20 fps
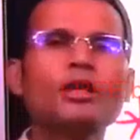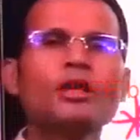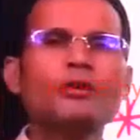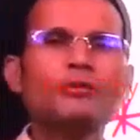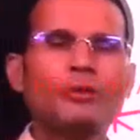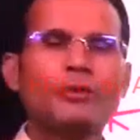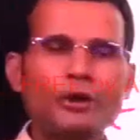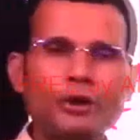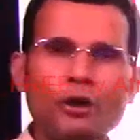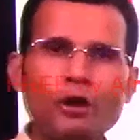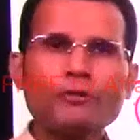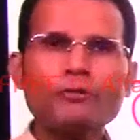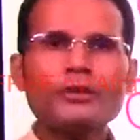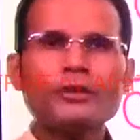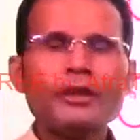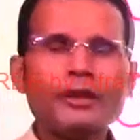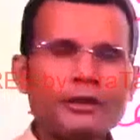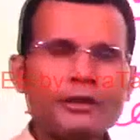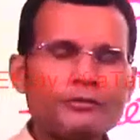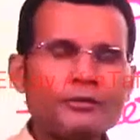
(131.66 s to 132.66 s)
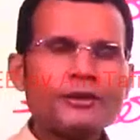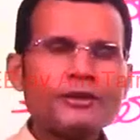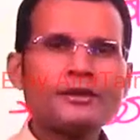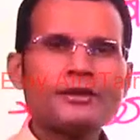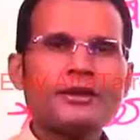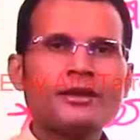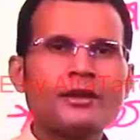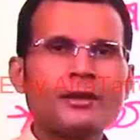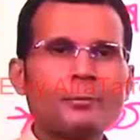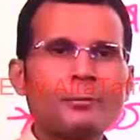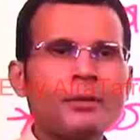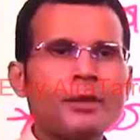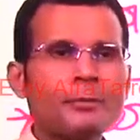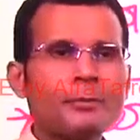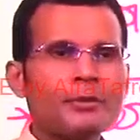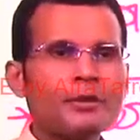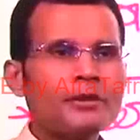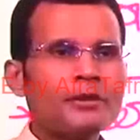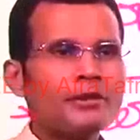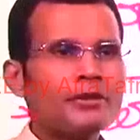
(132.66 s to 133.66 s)
very often in the first year
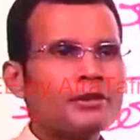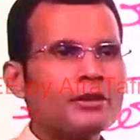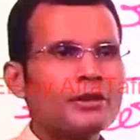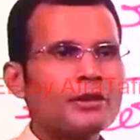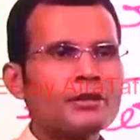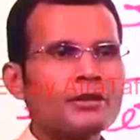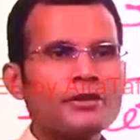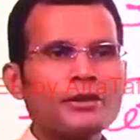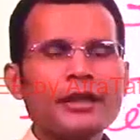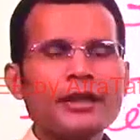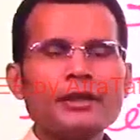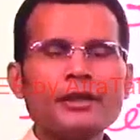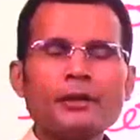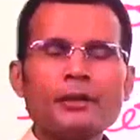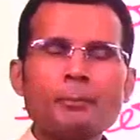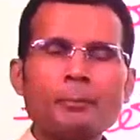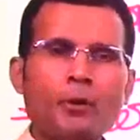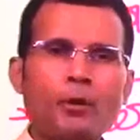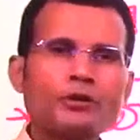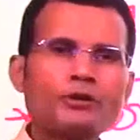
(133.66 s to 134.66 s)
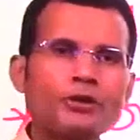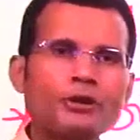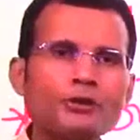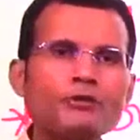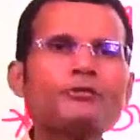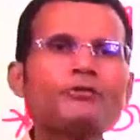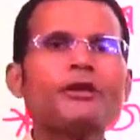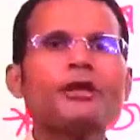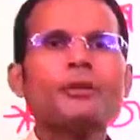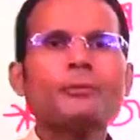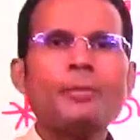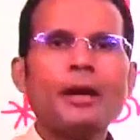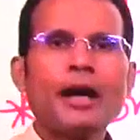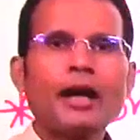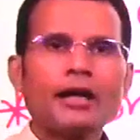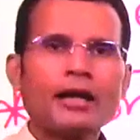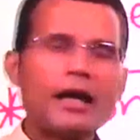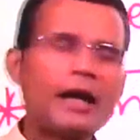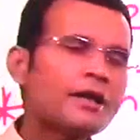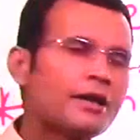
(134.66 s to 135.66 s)
people read positive
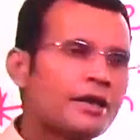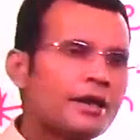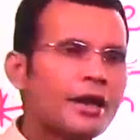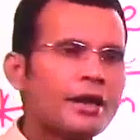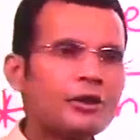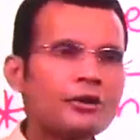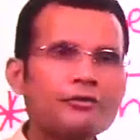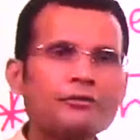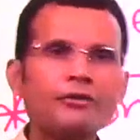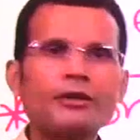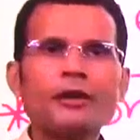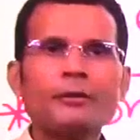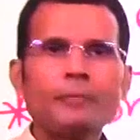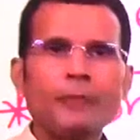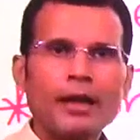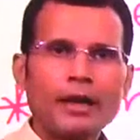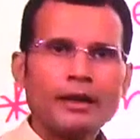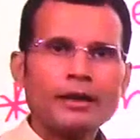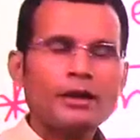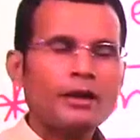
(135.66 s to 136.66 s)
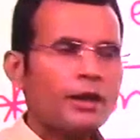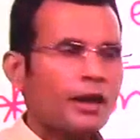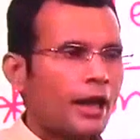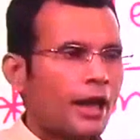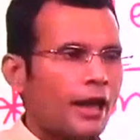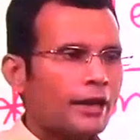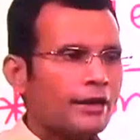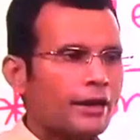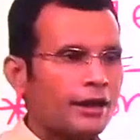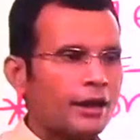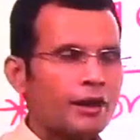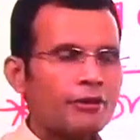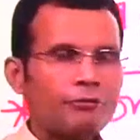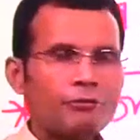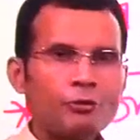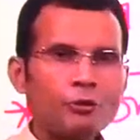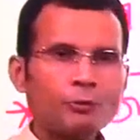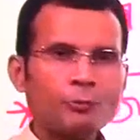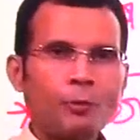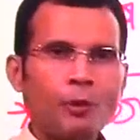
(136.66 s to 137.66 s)
feedback and negative feedback, and they
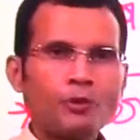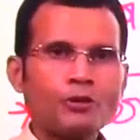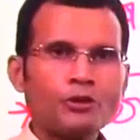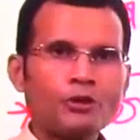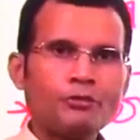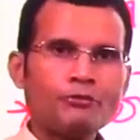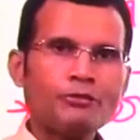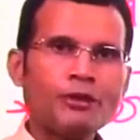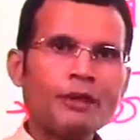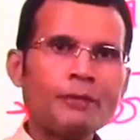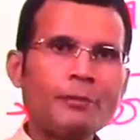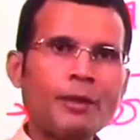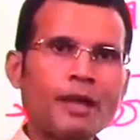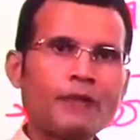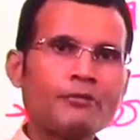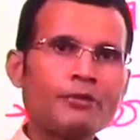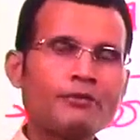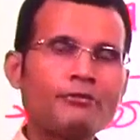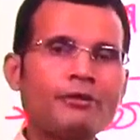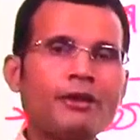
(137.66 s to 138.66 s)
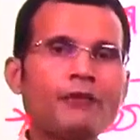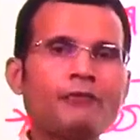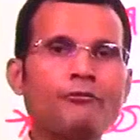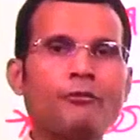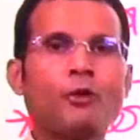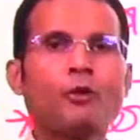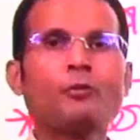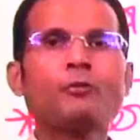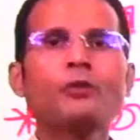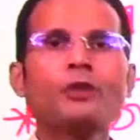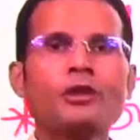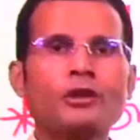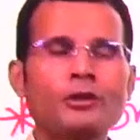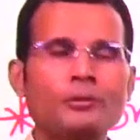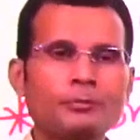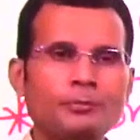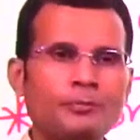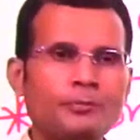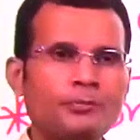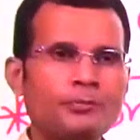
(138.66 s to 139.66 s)
confuse positive feedback with feed forward.
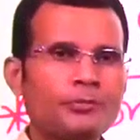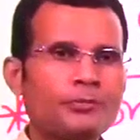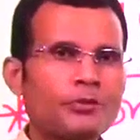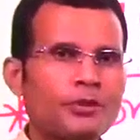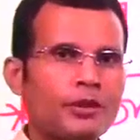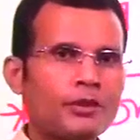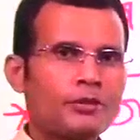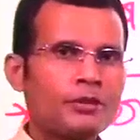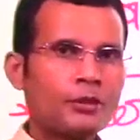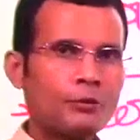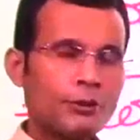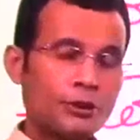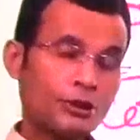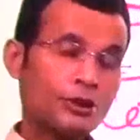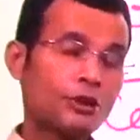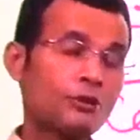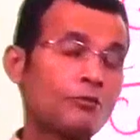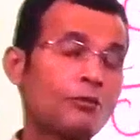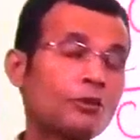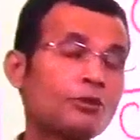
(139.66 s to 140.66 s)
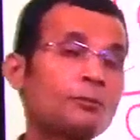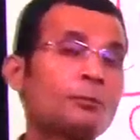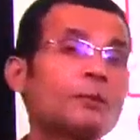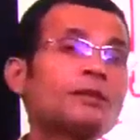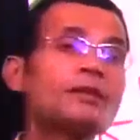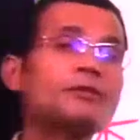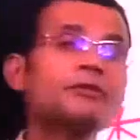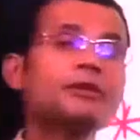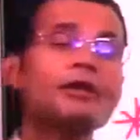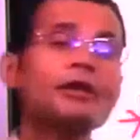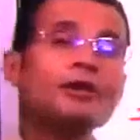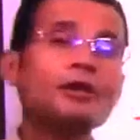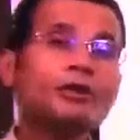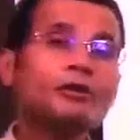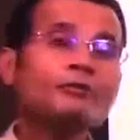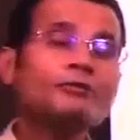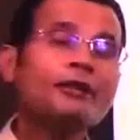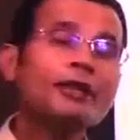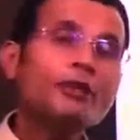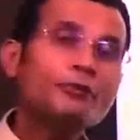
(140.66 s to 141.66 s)
The question was specifically
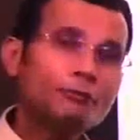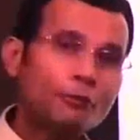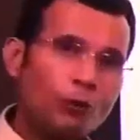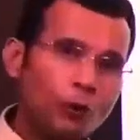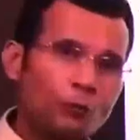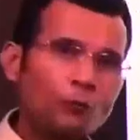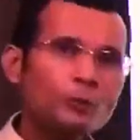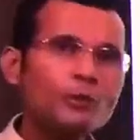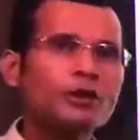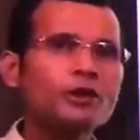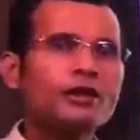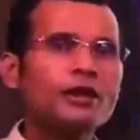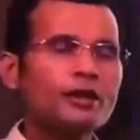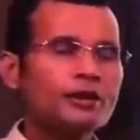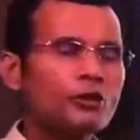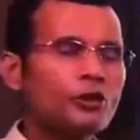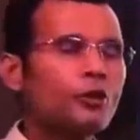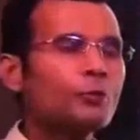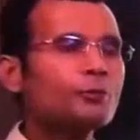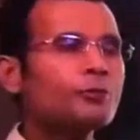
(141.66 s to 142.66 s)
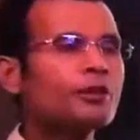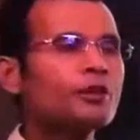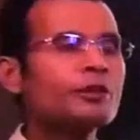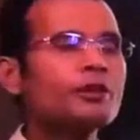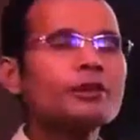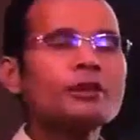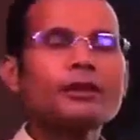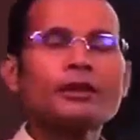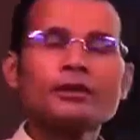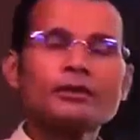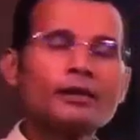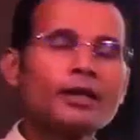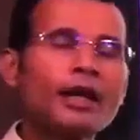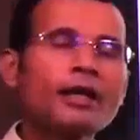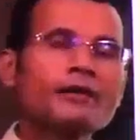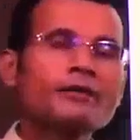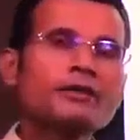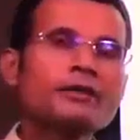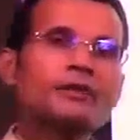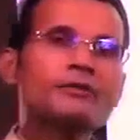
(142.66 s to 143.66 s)
on feed forward, and the
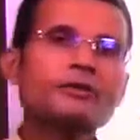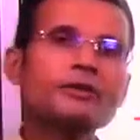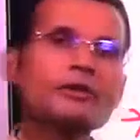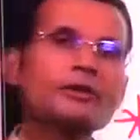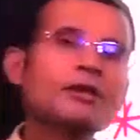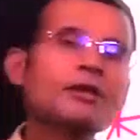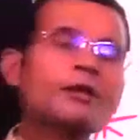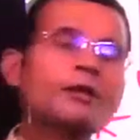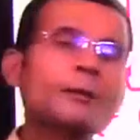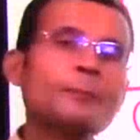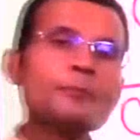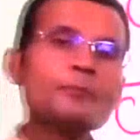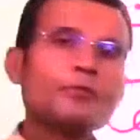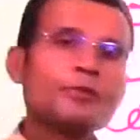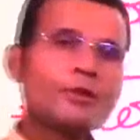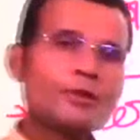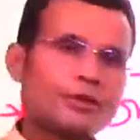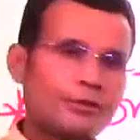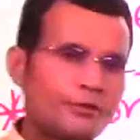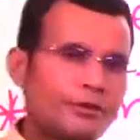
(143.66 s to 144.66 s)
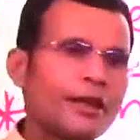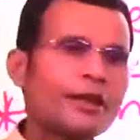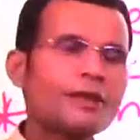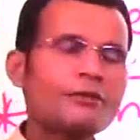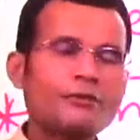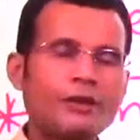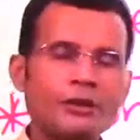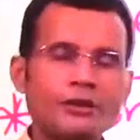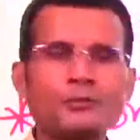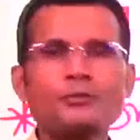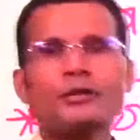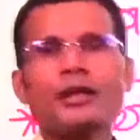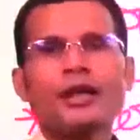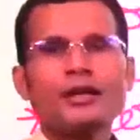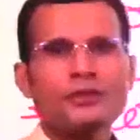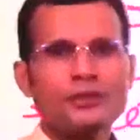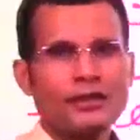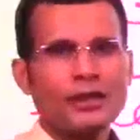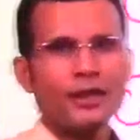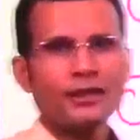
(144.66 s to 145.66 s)
answer was cephalic phase of the
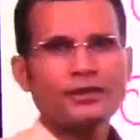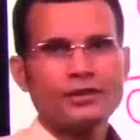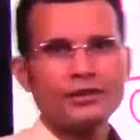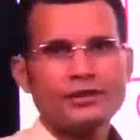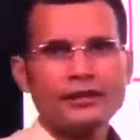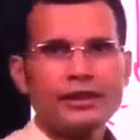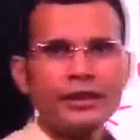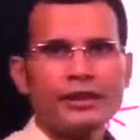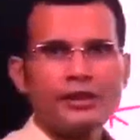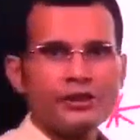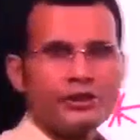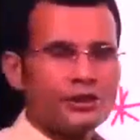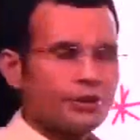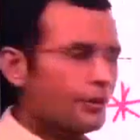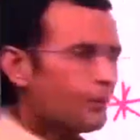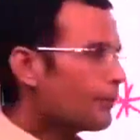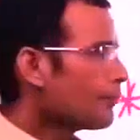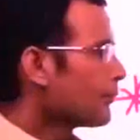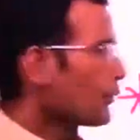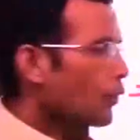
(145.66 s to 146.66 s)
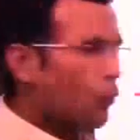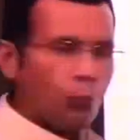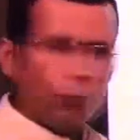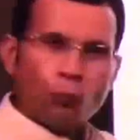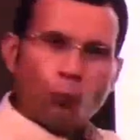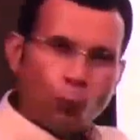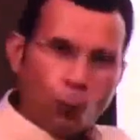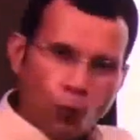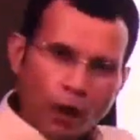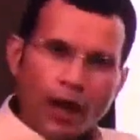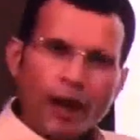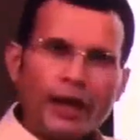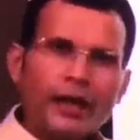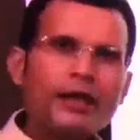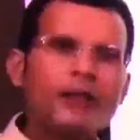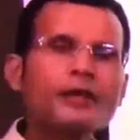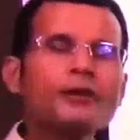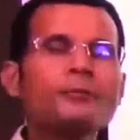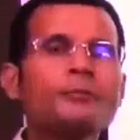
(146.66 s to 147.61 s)
gastric acid secretion. Why?